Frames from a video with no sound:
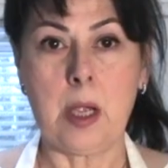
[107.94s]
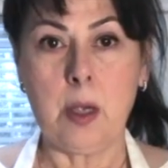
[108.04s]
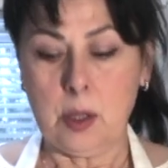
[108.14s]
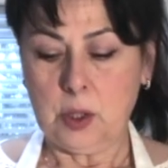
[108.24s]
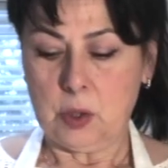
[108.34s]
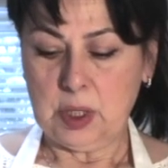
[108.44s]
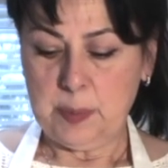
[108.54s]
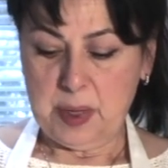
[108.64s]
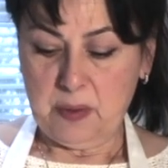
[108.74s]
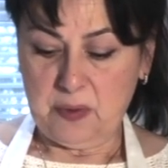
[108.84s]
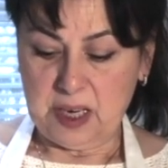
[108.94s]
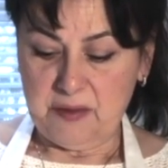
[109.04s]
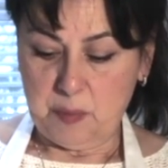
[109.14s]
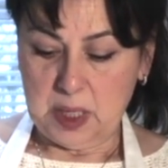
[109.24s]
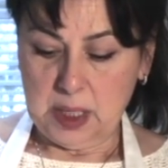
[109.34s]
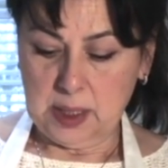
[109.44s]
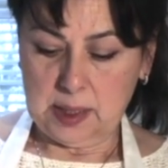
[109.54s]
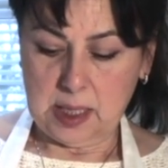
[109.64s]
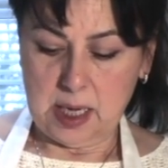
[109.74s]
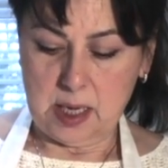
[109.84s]
So it's been 5 minutes
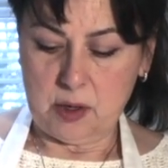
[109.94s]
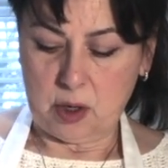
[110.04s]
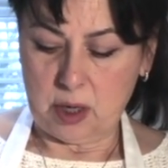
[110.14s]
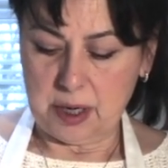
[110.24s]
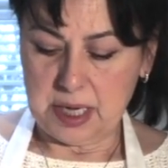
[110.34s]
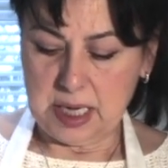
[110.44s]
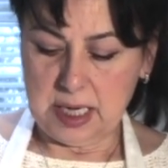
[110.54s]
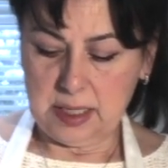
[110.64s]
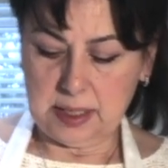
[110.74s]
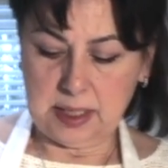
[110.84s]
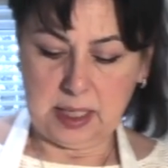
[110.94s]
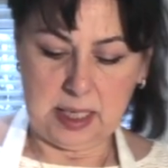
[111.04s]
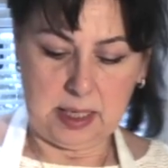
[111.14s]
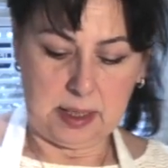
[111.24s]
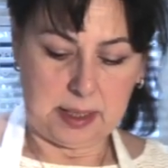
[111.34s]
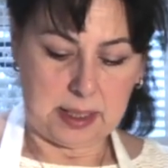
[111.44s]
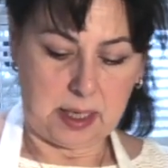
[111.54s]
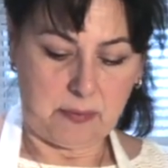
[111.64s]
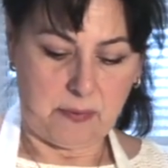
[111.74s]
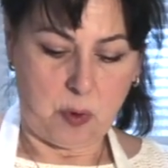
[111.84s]
and our yeast is
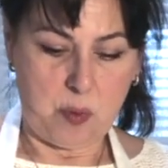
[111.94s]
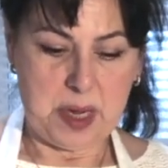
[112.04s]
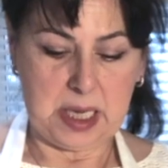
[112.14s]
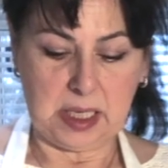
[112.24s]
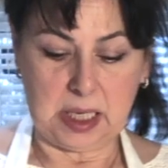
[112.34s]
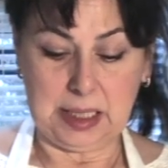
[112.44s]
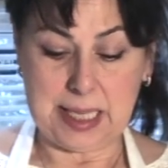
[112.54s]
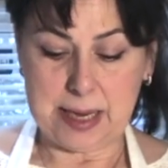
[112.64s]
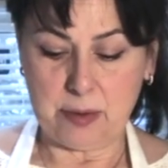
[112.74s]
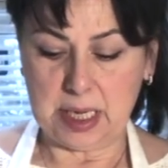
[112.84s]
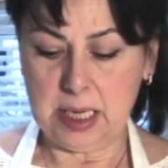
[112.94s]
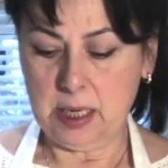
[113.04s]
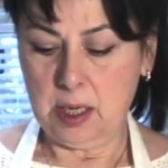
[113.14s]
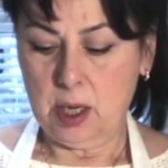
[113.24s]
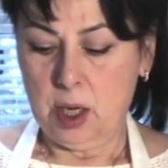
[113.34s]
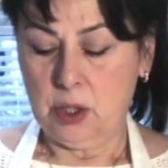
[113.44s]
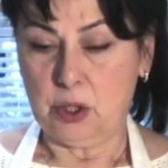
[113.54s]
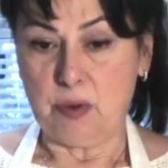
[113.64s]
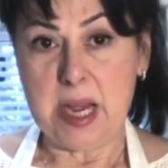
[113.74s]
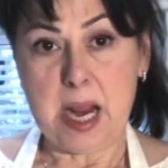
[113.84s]
foamy and cloudy. So
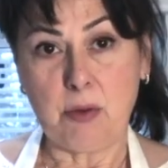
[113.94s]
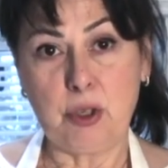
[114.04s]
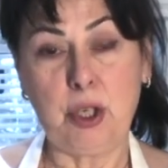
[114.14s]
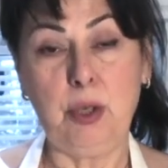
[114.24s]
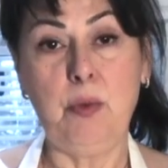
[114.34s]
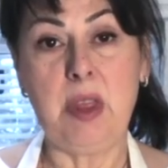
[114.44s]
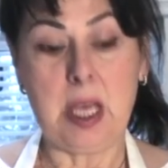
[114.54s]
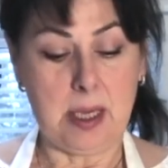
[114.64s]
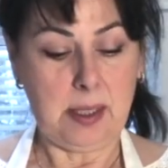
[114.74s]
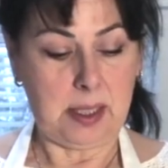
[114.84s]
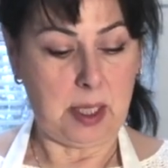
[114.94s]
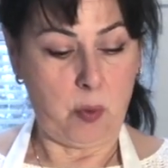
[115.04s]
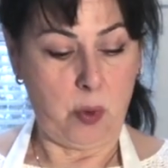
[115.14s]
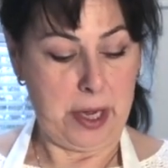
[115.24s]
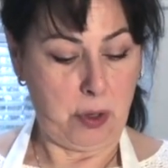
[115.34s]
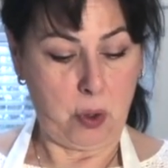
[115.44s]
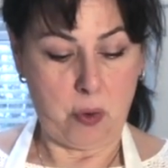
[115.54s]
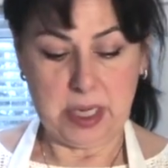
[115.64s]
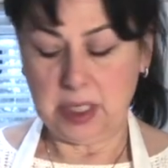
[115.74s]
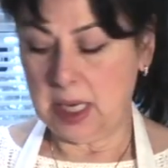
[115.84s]
now to this, we are
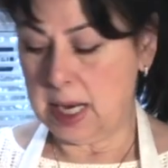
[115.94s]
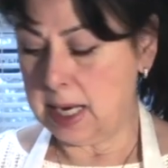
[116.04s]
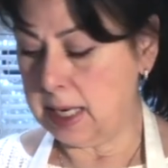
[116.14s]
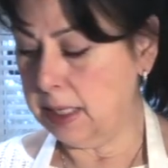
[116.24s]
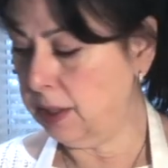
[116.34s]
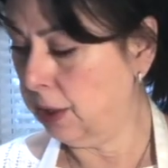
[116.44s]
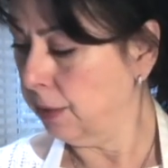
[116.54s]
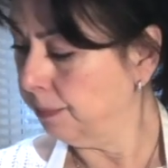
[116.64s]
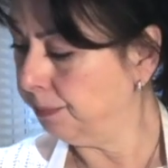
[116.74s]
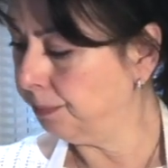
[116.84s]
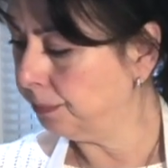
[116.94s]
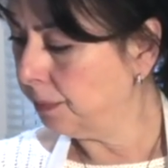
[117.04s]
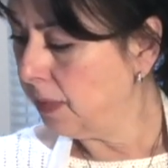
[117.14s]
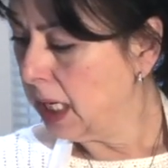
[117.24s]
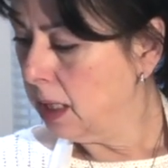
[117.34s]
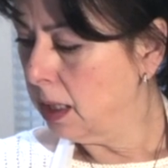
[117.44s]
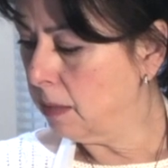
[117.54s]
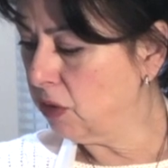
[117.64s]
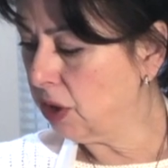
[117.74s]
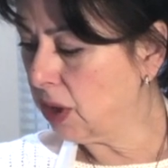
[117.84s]
going to add, I'm
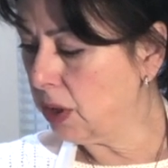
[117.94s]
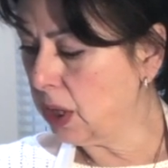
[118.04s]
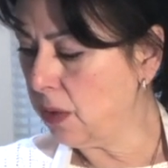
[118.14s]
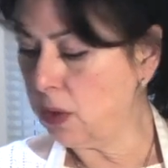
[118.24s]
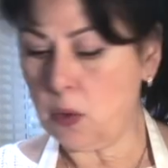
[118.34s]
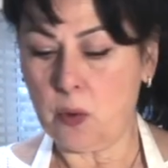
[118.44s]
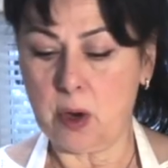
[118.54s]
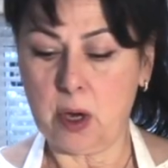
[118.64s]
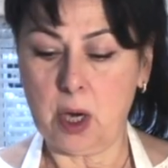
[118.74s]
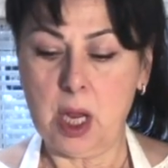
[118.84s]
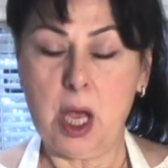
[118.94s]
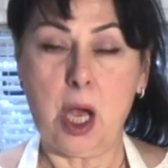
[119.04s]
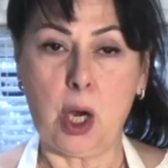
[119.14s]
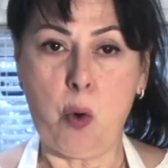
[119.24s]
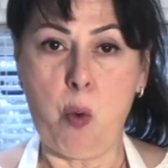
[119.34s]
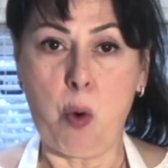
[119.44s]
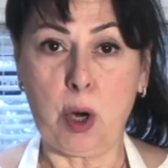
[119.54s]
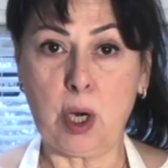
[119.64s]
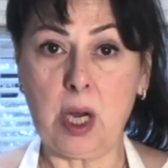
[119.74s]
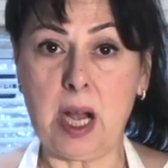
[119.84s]
just going to go in order,
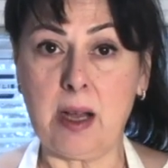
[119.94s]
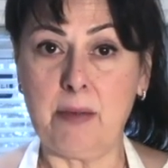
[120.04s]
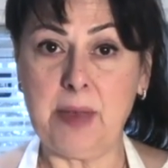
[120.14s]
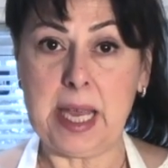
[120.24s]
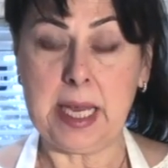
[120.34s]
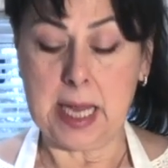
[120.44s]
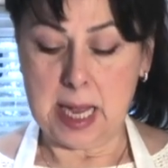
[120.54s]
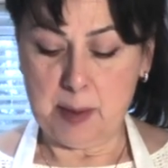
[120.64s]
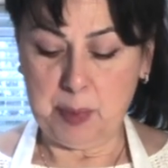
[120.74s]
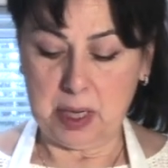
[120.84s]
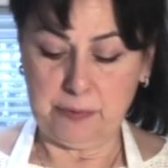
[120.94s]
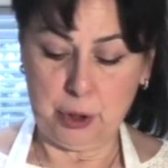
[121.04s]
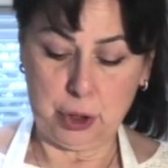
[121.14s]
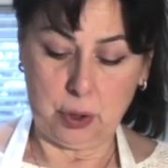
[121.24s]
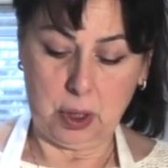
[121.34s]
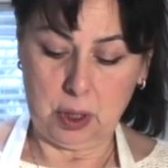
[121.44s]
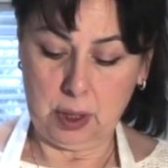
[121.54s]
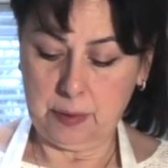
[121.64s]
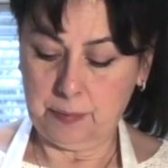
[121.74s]
1/4 cup of sugar,